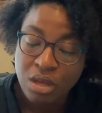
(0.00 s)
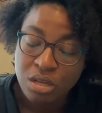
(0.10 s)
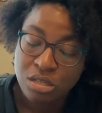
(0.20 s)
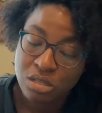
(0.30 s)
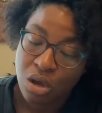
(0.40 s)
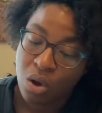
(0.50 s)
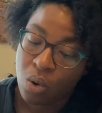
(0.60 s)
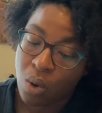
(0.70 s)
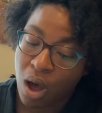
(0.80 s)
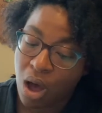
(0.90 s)

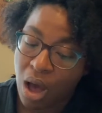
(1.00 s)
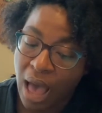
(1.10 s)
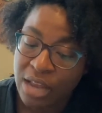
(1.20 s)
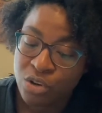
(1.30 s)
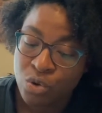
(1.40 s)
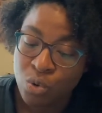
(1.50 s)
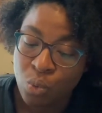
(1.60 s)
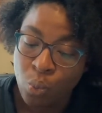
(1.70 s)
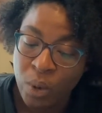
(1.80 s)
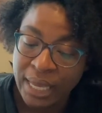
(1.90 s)
So I
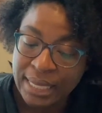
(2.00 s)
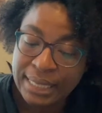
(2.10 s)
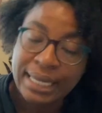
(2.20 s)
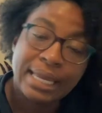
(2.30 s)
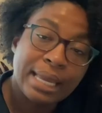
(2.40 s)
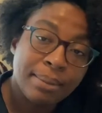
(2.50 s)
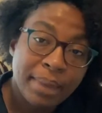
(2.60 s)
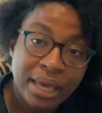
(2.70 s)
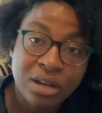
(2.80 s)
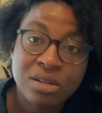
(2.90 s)
do weekly
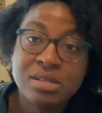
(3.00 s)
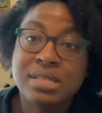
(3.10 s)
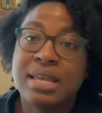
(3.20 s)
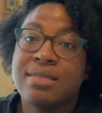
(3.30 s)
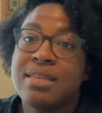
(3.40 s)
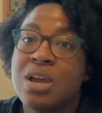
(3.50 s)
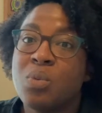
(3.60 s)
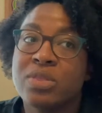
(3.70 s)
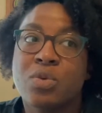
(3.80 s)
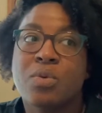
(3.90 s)
emails, and then
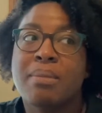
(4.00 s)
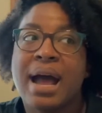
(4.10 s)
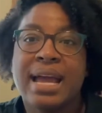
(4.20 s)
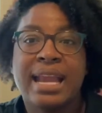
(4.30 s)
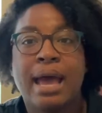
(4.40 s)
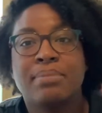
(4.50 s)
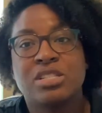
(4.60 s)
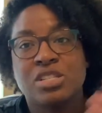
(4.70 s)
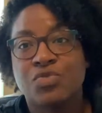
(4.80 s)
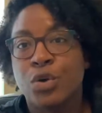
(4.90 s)
with the Remind app, it's
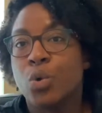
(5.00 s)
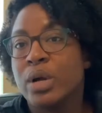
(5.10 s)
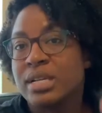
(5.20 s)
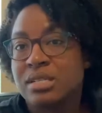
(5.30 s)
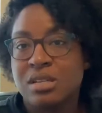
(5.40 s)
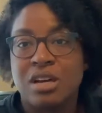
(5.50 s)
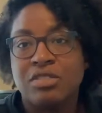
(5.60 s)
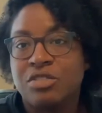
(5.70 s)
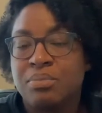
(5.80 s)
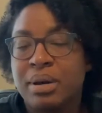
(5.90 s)
just for quick
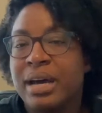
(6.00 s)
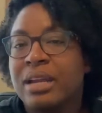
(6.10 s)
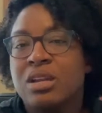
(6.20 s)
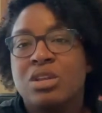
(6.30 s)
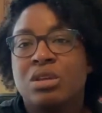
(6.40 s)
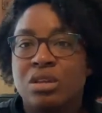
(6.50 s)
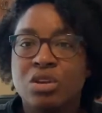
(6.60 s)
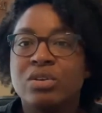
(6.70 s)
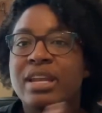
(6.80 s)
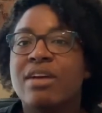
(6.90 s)
stuff. But
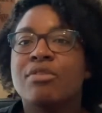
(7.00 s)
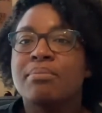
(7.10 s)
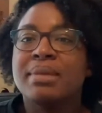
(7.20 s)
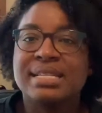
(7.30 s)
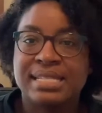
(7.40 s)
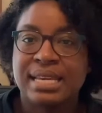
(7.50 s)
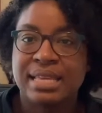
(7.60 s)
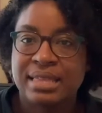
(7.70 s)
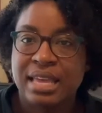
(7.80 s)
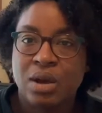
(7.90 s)
you'll never miss
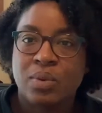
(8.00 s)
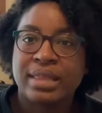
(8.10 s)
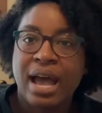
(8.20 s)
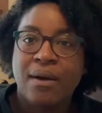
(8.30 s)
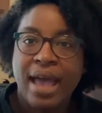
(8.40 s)
anything without